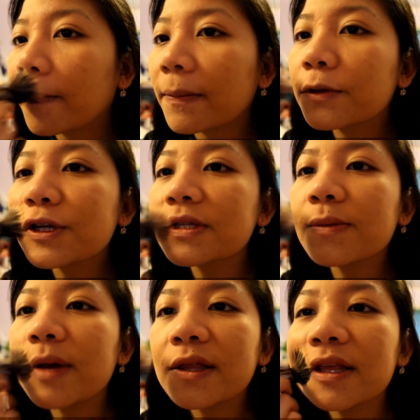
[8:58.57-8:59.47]
just a
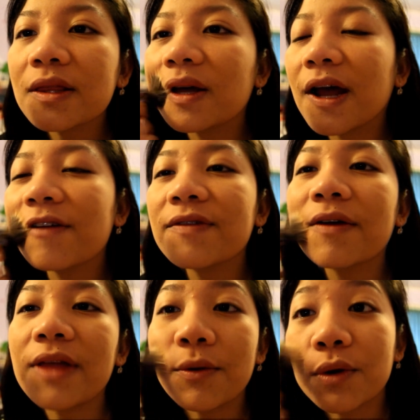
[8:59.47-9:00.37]
method that I
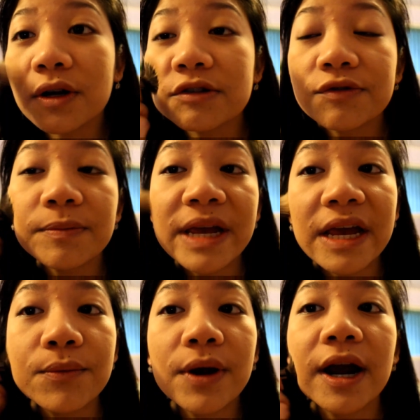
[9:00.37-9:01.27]
found that works for
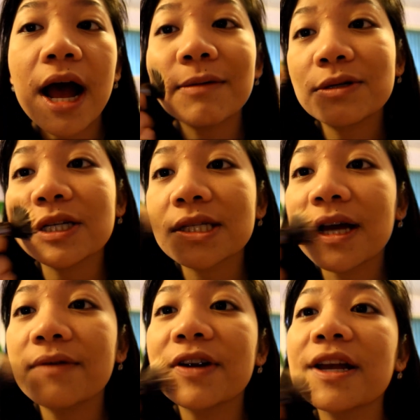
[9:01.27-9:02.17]
me, where I'm just
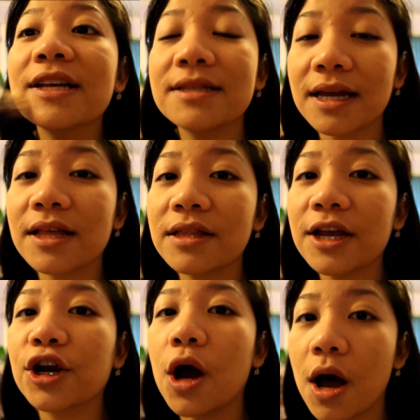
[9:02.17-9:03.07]
covering a second
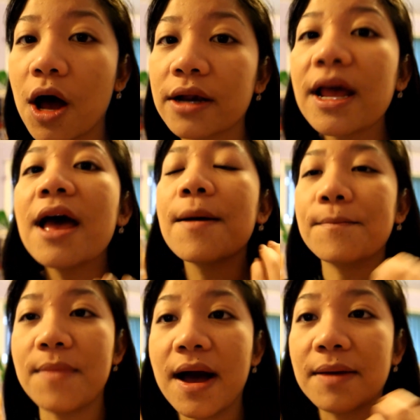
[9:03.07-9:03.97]
layer on
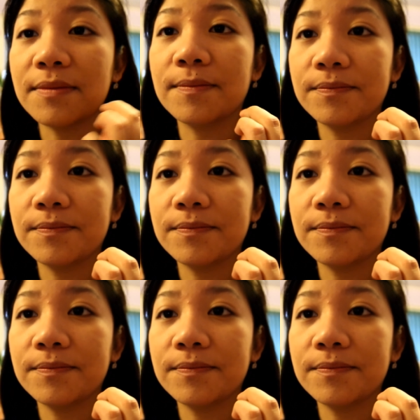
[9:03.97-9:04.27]
my